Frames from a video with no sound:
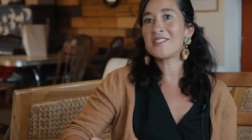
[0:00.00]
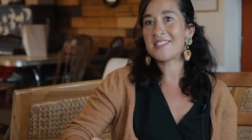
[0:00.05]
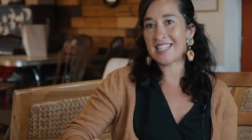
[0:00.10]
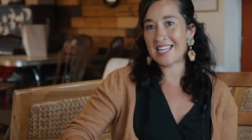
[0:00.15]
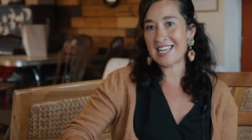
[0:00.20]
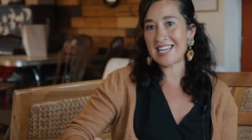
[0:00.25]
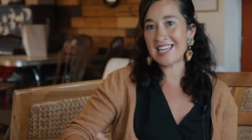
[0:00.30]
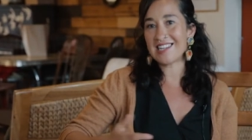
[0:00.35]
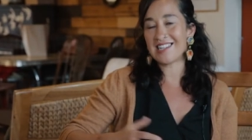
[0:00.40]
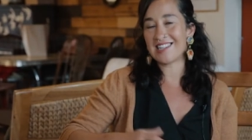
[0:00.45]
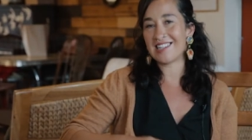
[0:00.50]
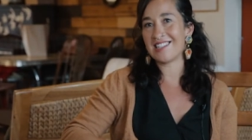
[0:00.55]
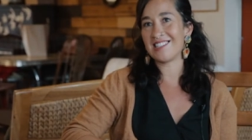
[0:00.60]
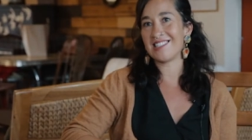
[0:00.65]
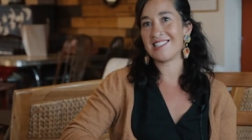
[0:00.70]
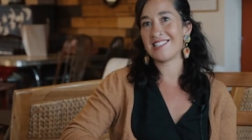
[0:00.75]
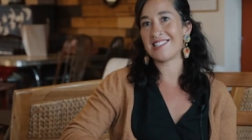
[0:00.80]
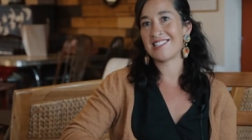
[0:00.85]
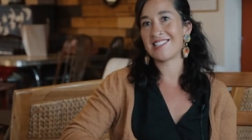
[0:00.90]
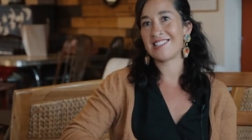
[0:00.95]
see
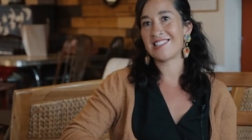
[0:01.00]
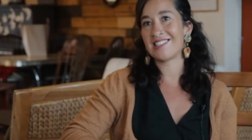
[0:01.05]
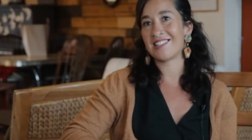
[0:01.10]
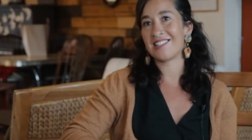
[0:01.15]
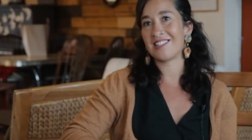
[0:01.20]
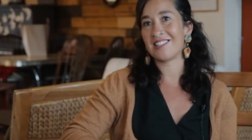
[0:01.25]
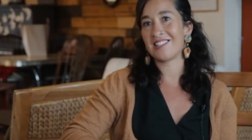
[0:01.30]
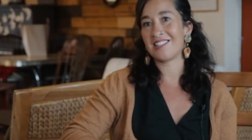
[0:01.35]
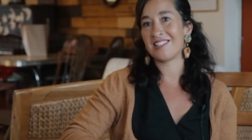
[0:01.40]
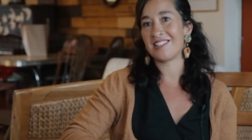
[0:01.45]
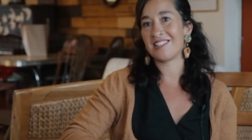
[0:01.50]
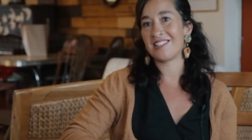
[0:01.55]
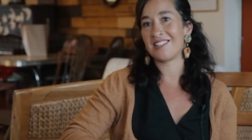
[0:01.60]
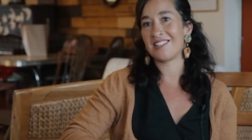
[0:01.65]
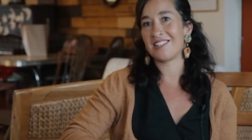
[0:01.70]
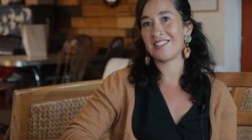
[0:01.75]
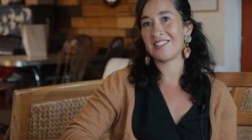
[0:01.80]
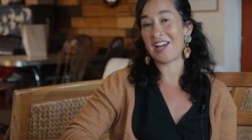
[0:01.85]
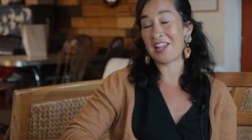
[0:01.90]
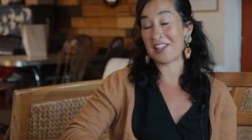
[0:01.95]
is,
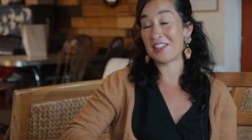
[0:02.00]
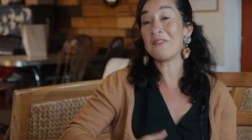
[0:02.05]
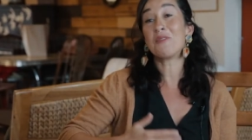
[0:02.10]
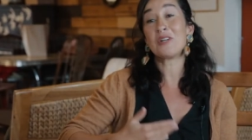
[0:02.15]
I think